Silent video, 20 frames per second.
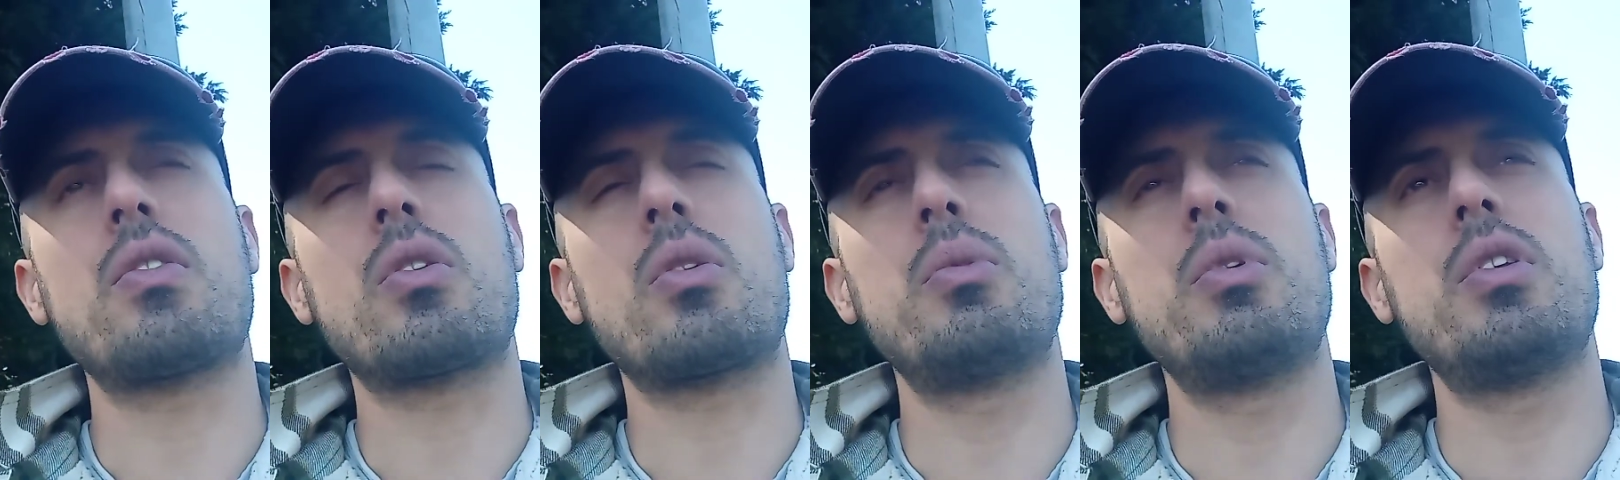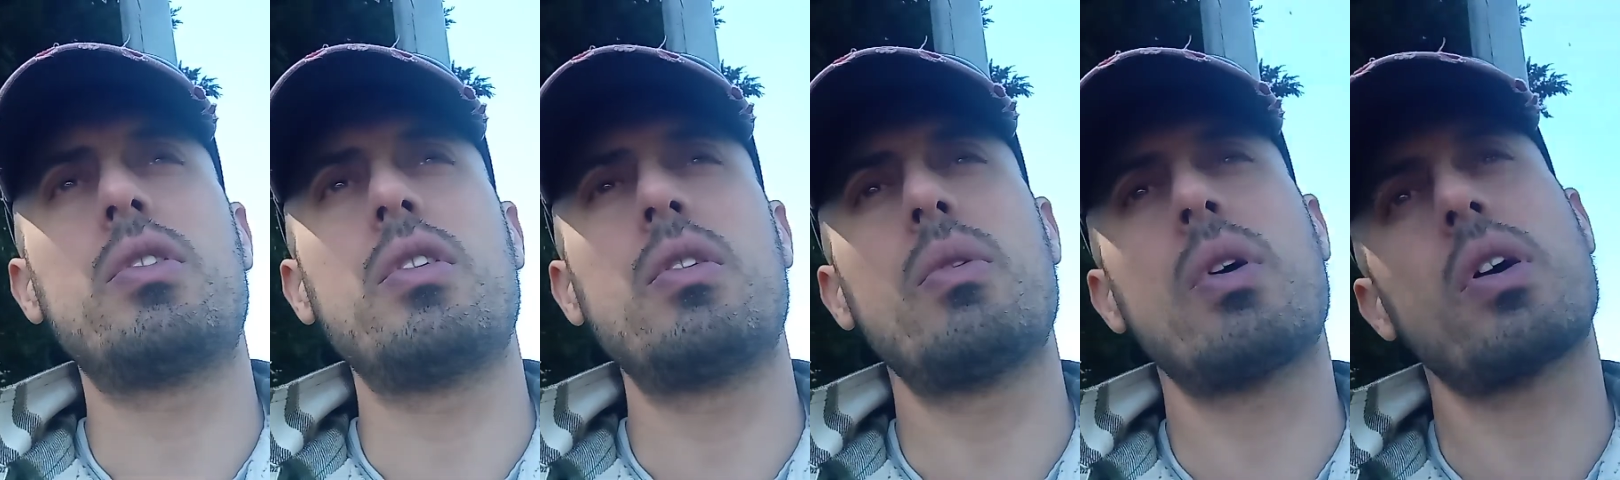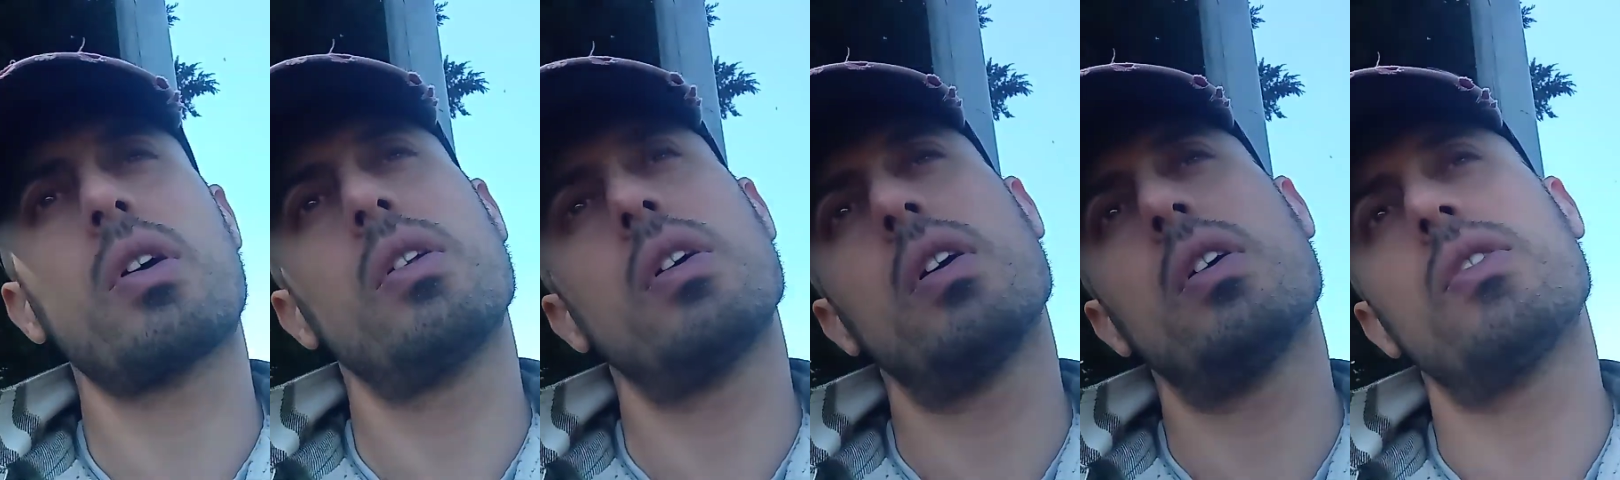community
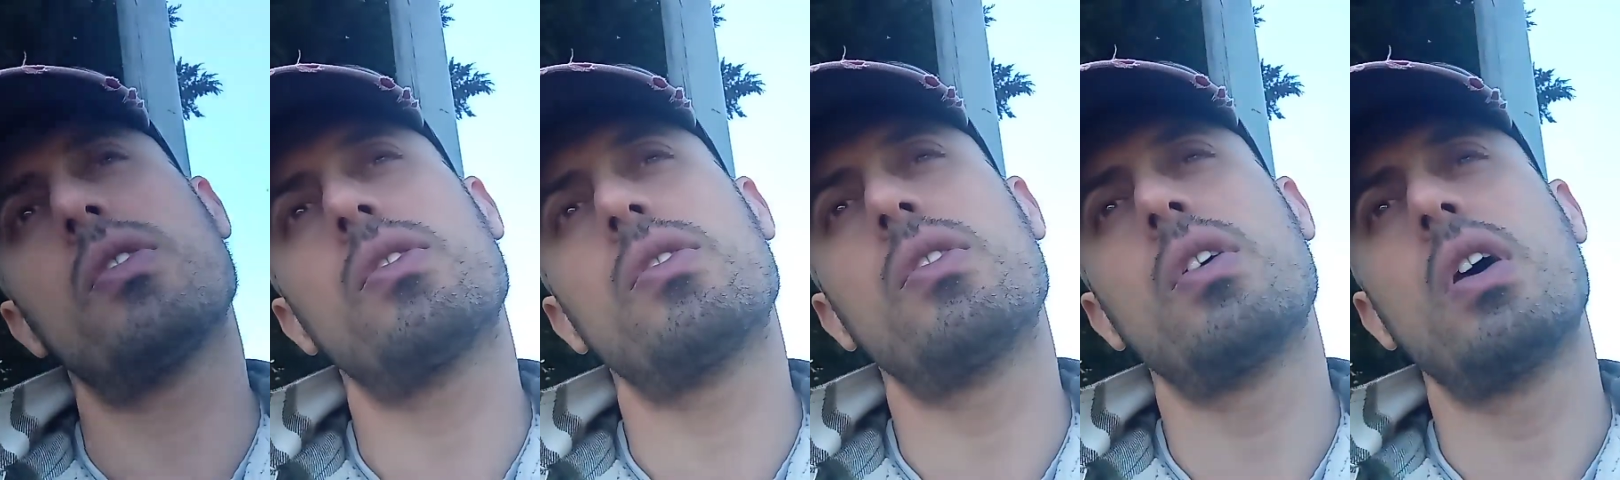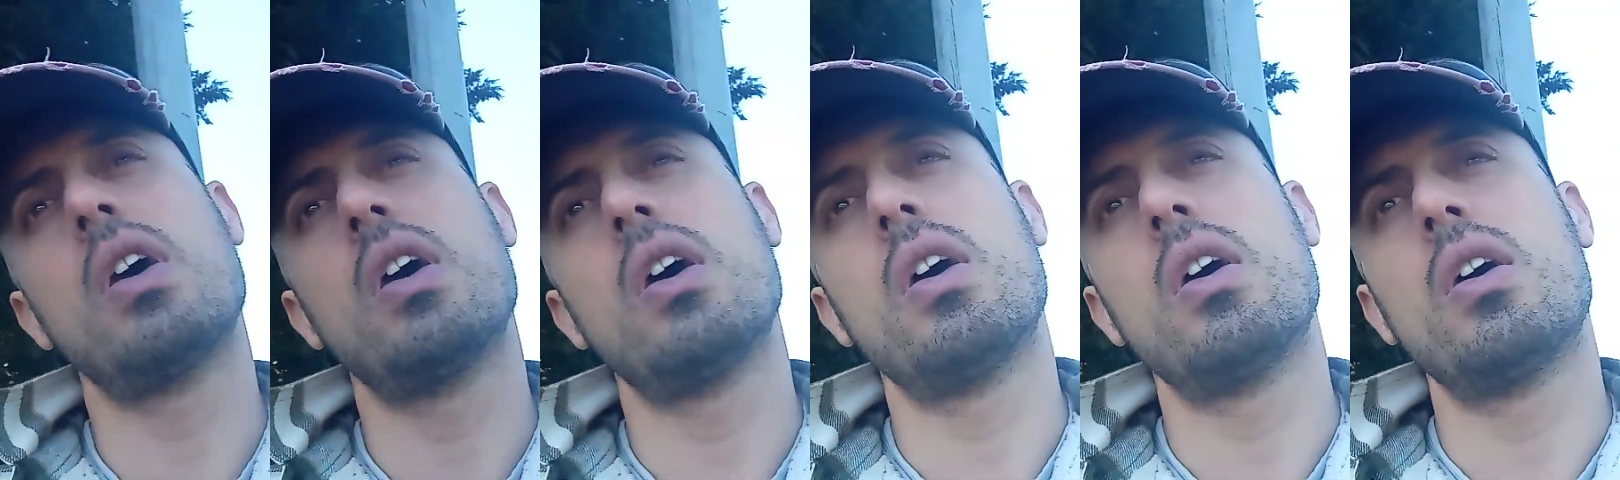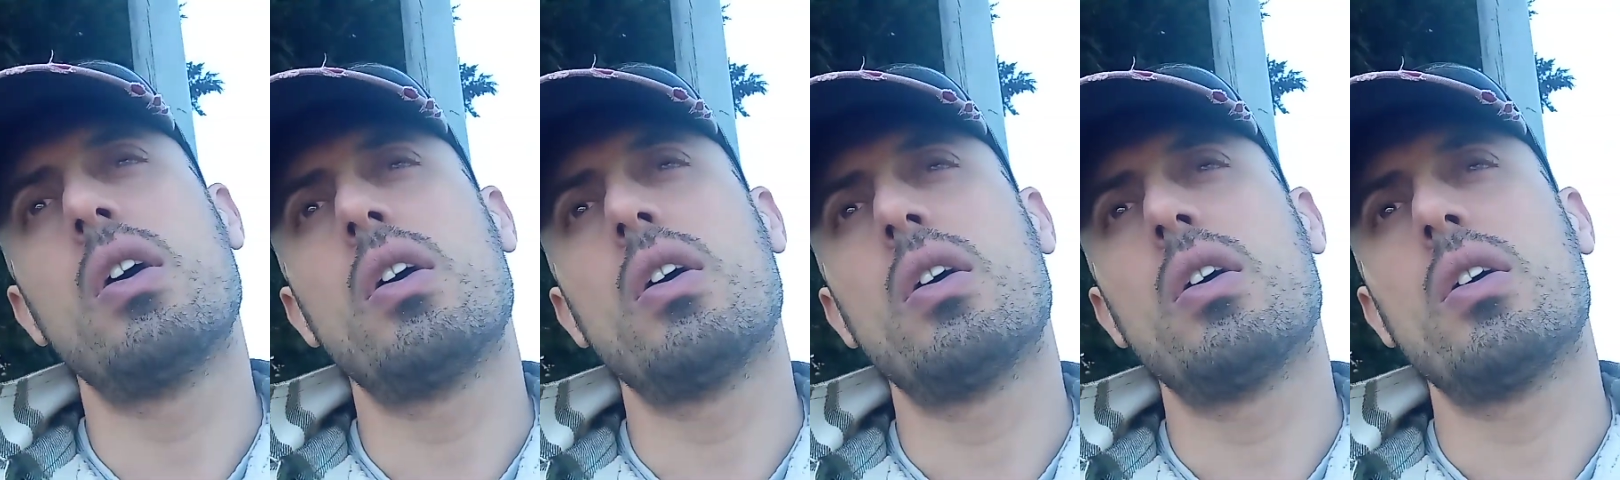recognize
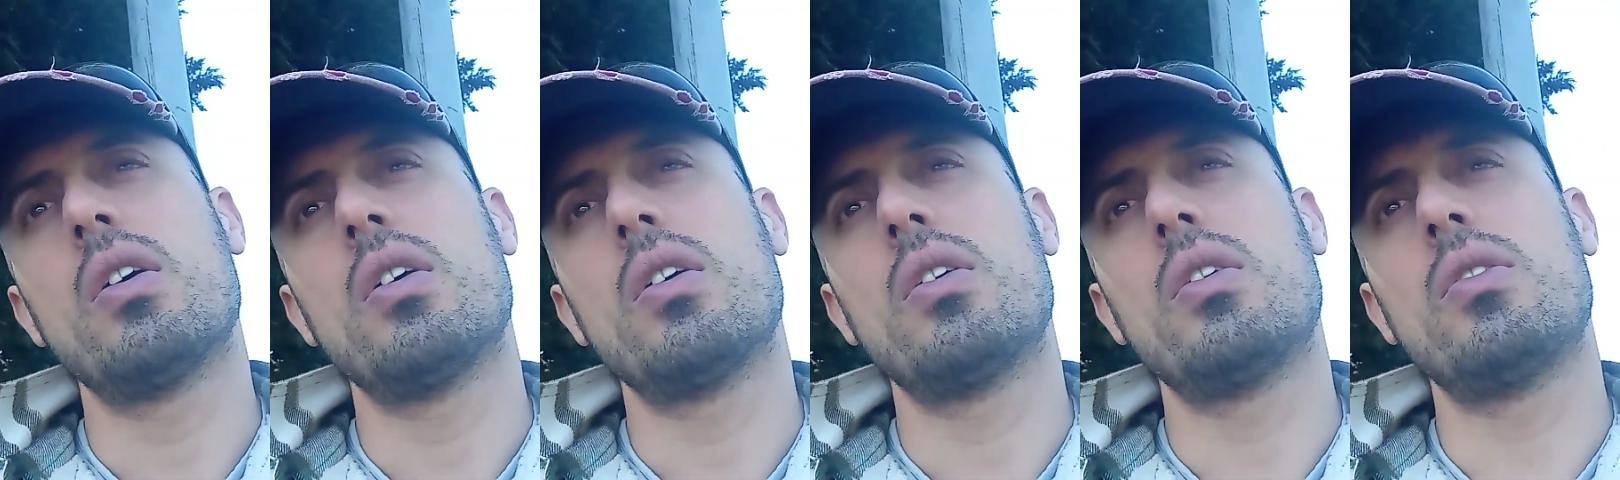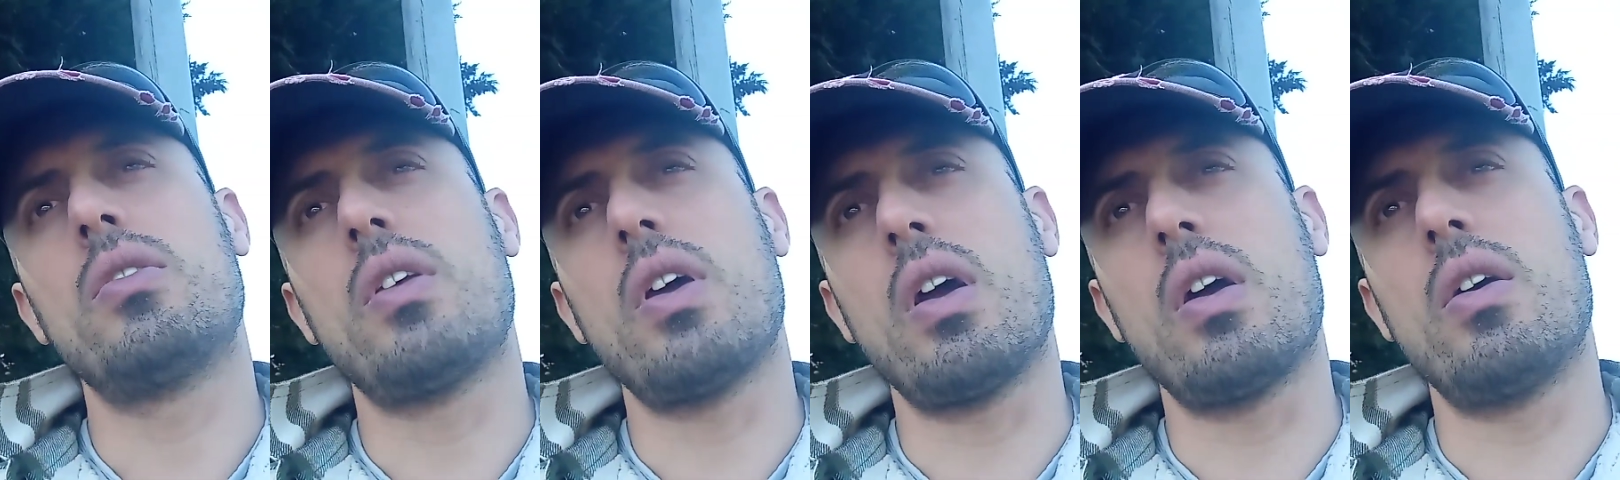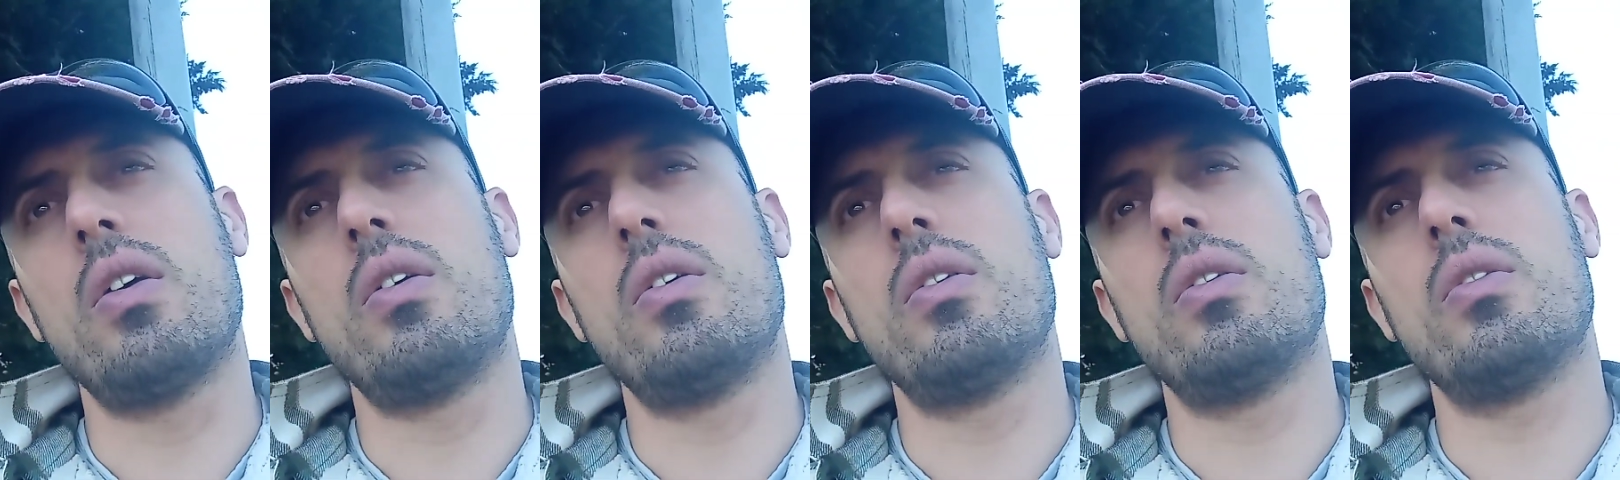
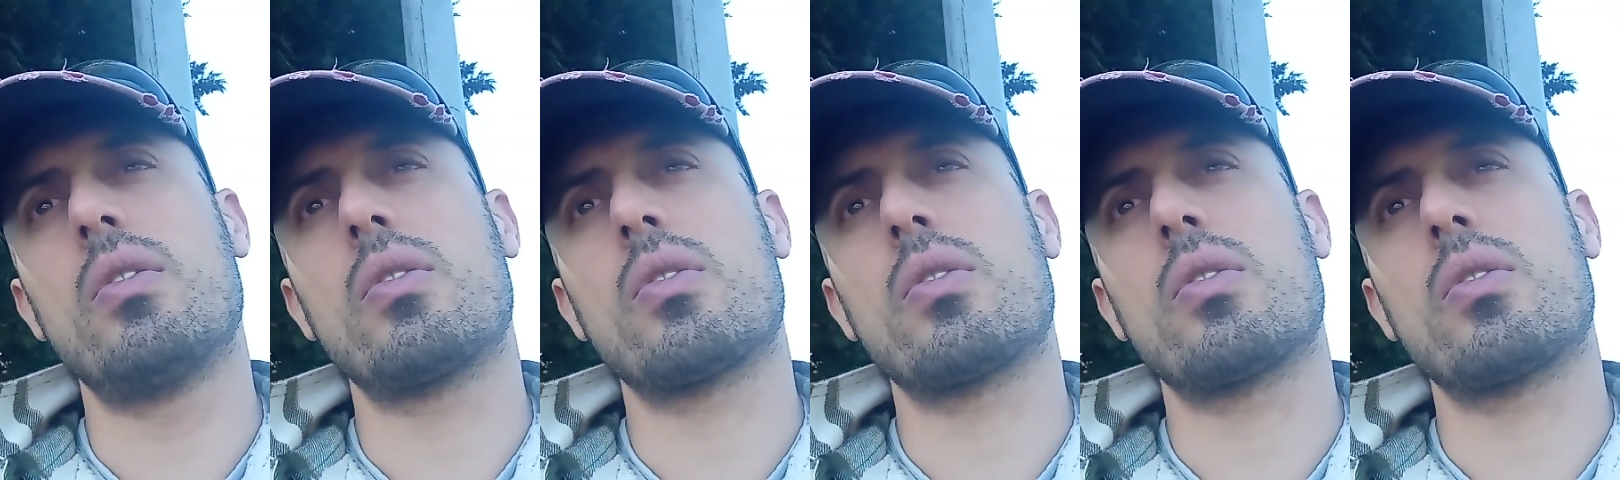their